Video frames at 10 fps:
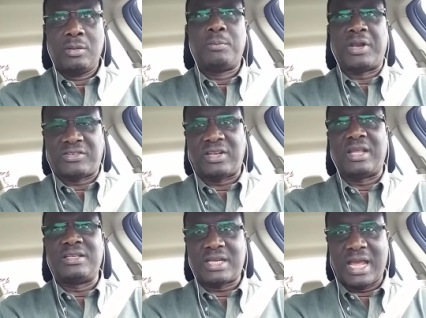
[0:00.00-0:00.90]

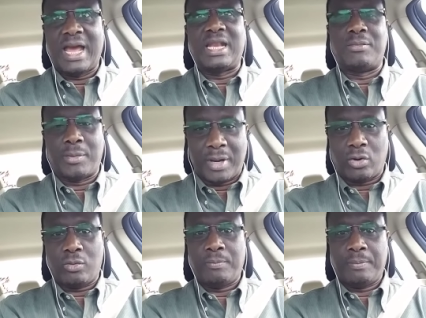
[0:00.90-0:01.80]
President Adama
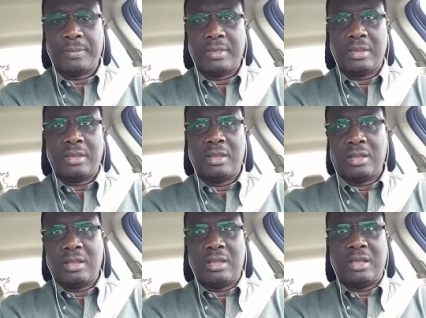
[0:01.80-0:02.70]
Barrow.
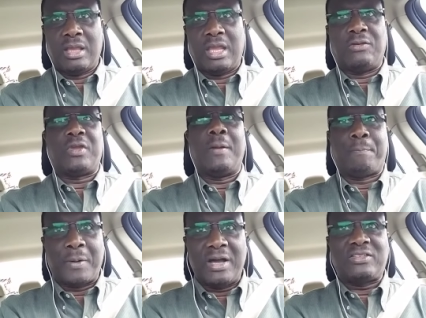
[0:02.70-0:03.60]
If a
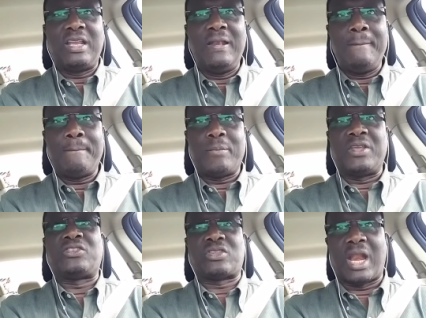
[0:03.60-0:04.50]
person
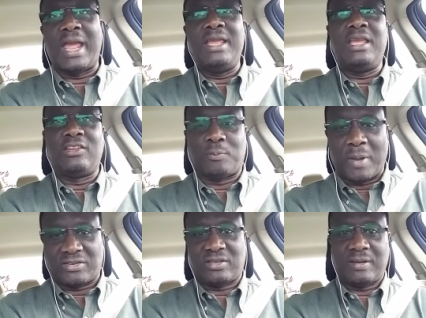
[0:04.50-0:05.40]
is trying his
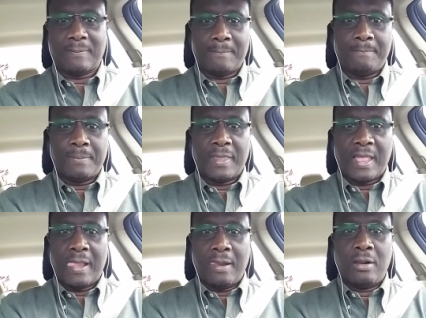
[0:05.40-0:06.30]
best
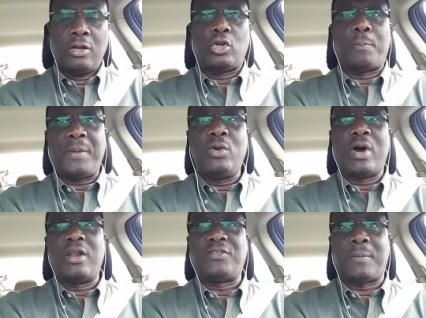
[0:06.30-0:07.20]
to be
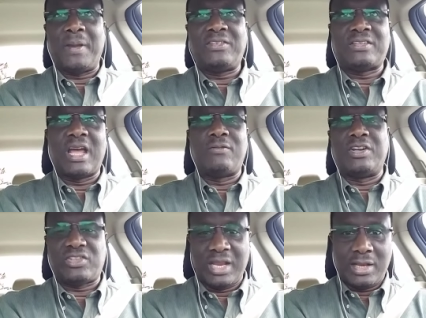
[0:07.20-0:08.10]
one of the best
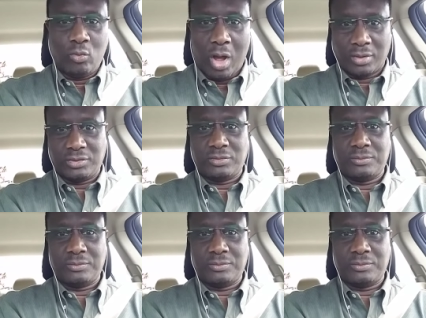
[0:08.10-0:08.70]
servants in the world.